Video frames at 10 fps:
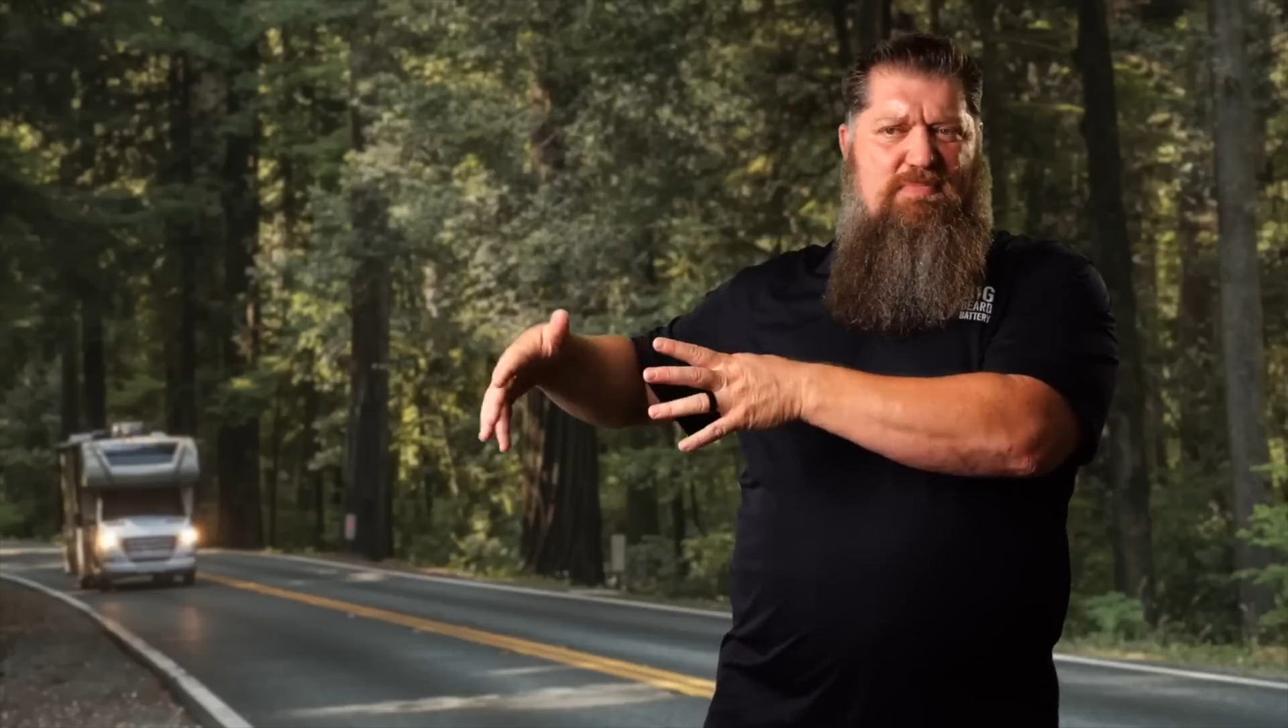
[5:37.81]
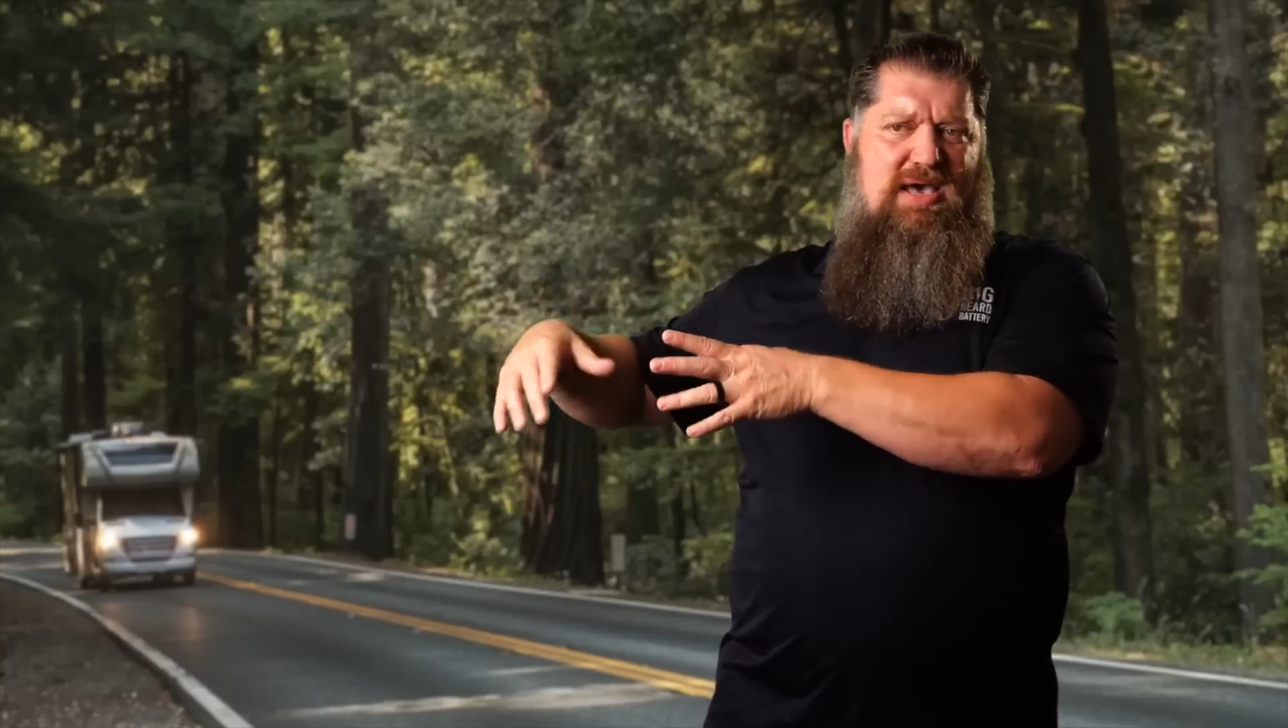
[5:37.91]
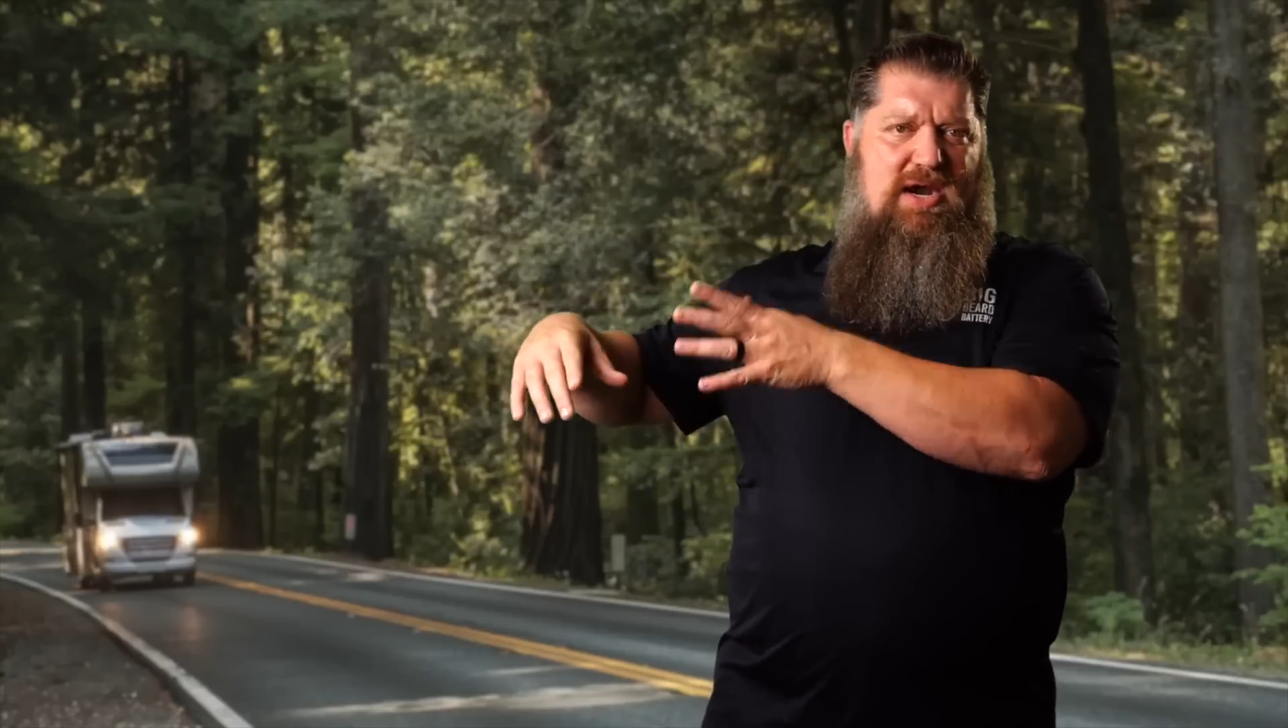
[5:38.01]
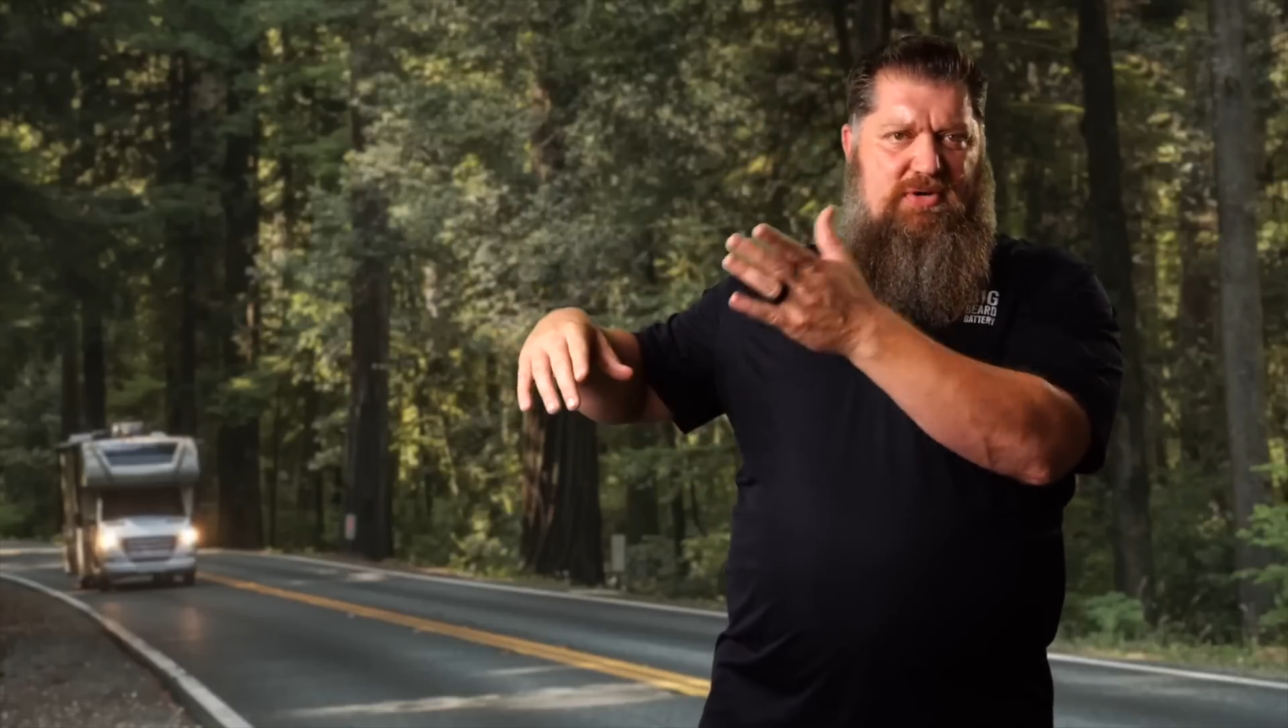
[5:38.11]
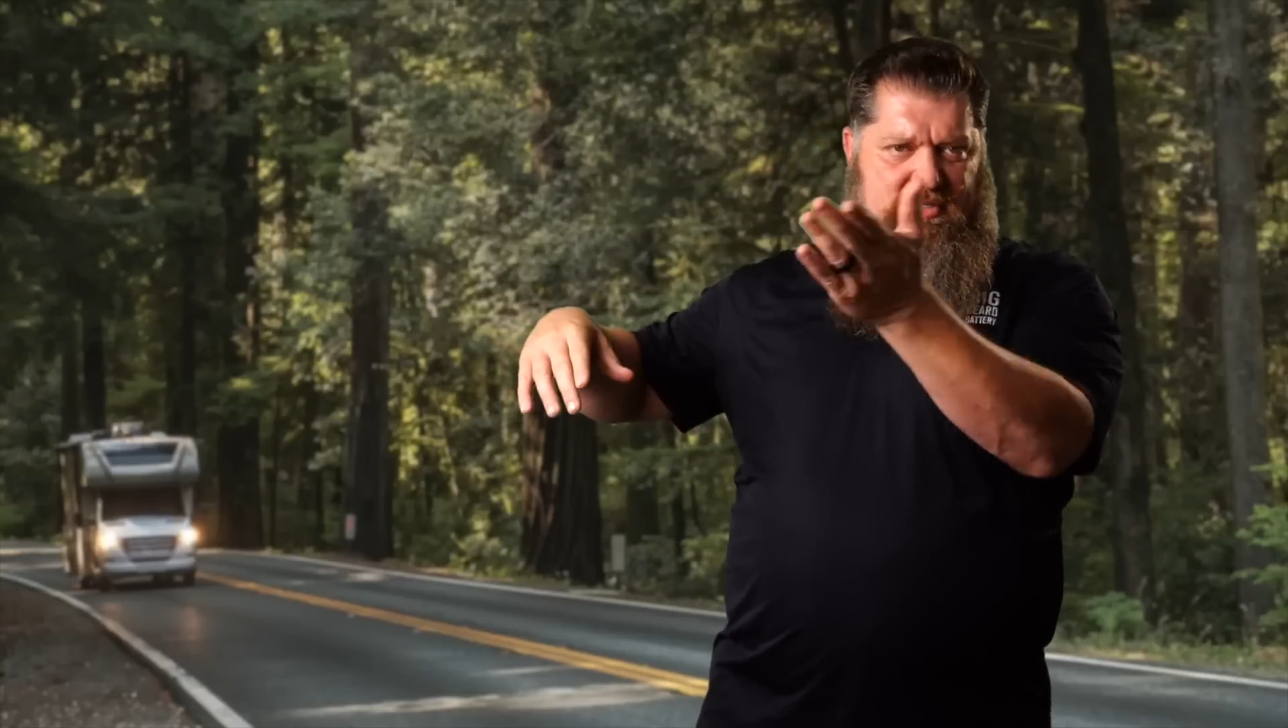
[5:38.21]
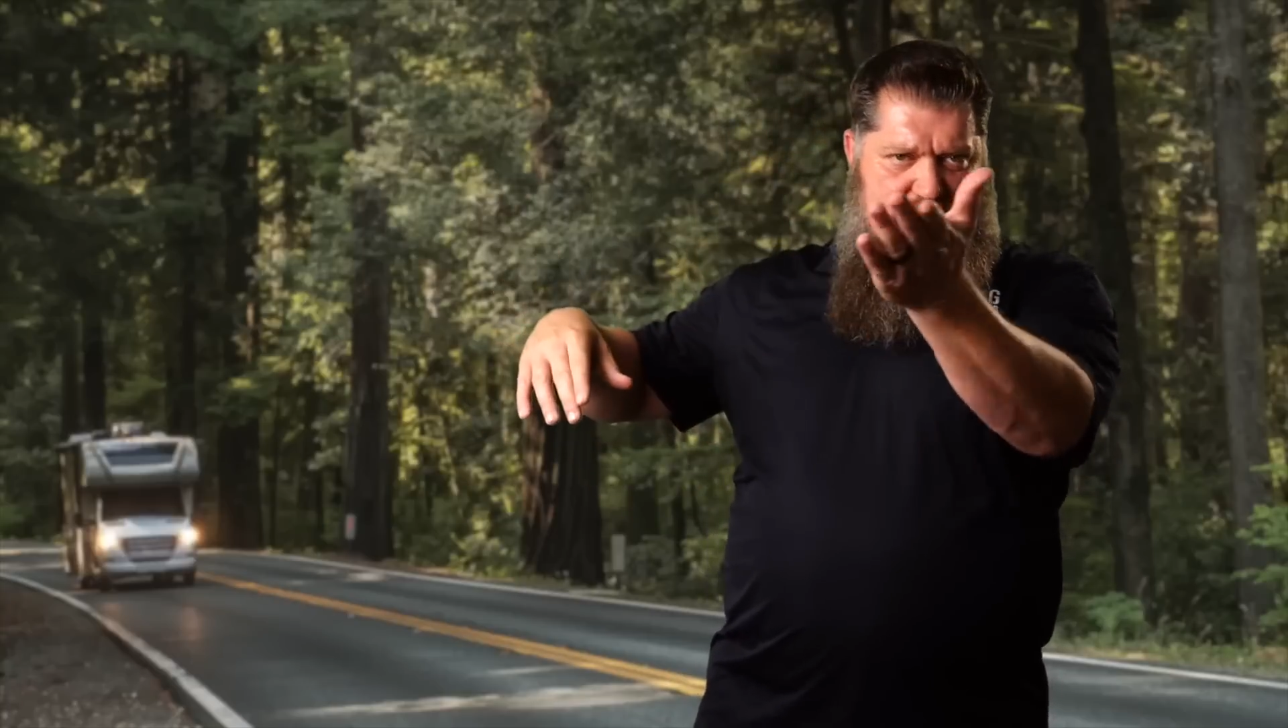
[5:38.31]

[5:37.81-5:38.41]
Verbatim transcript: batteries,